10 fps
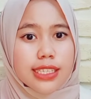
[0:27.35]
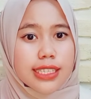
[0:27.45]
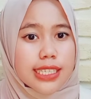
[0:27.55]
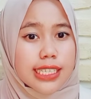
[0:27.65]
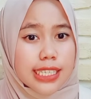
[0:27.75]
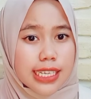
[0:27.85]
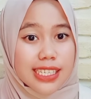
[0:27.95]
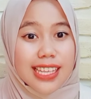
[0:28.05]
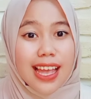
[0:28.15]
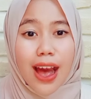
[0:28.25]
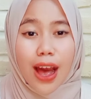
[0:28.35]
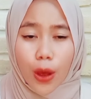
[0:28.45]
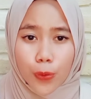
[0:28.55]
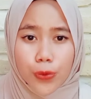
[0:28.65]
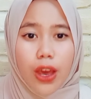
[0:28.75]
this is
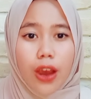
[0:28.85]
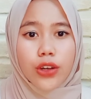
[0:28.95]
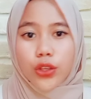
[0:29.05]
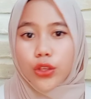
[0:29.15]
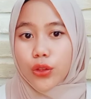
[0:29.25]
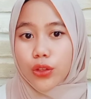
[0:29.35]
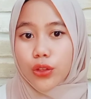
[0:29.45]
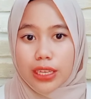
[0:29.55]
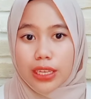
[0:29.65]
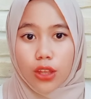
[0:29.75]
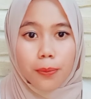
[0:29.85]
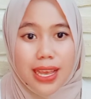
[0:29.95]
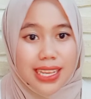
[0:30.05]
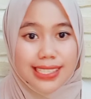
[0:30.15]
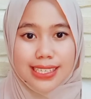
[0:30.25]
how we articulate or
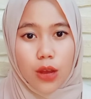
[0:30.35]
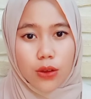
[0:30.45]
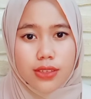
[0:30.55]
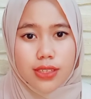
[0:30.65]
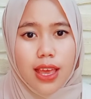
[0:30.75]
make sounds,